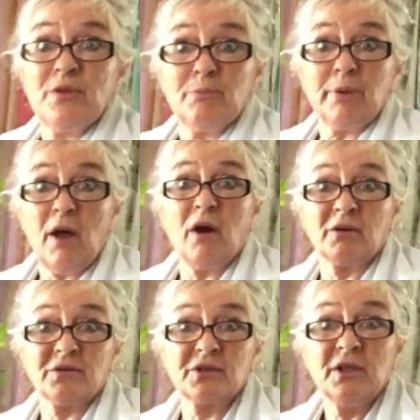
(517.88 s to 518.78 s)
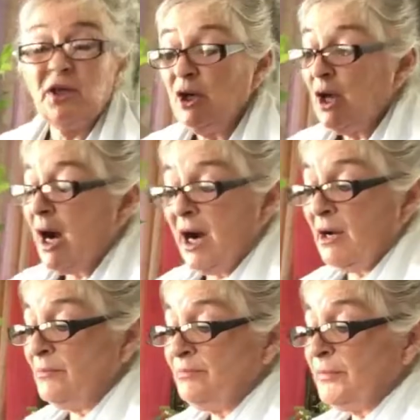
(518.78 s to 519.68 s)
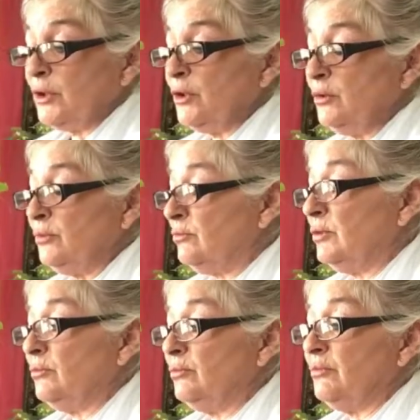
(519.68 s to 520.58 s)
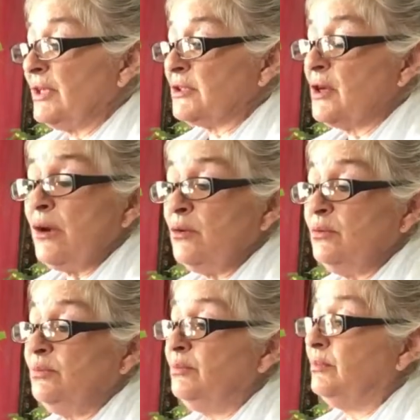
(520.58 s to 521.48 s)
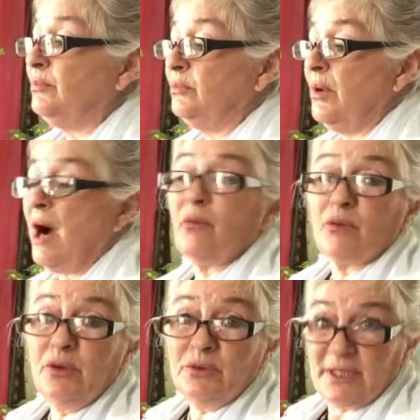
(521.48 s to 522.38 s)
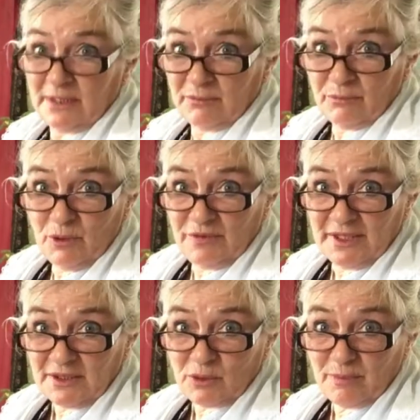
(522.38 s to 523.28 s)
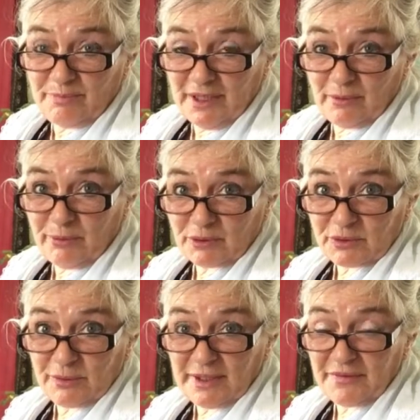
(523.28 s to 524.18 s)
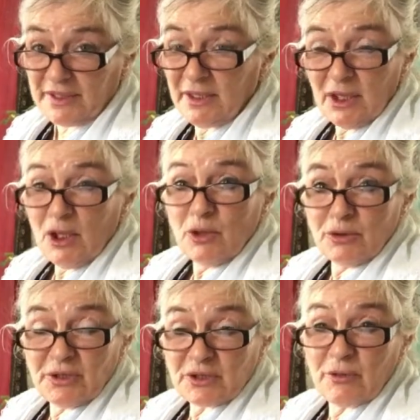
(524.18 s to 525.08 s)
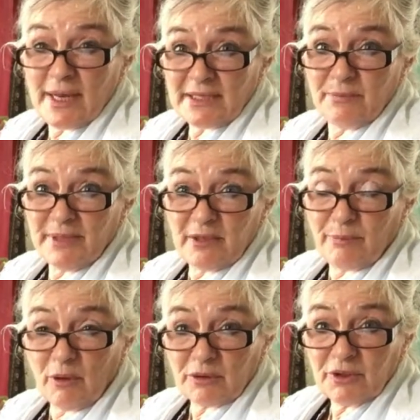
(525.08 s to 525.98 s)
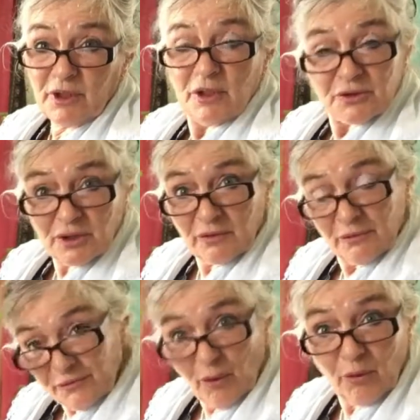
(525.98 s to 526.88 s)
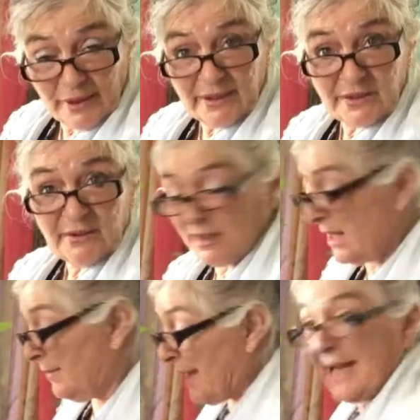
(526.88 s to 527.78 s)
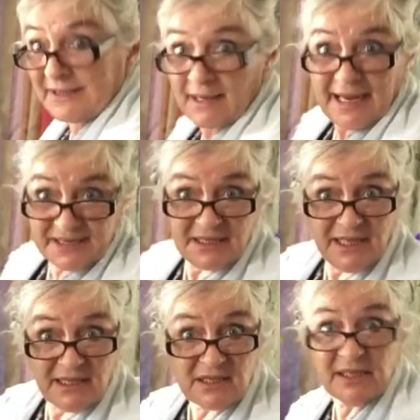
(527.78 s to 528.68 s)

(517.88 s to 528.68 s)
with the plant. There's no uprooting, moving it into a bigger pot or anything. You just create a bigger pot for it as it needs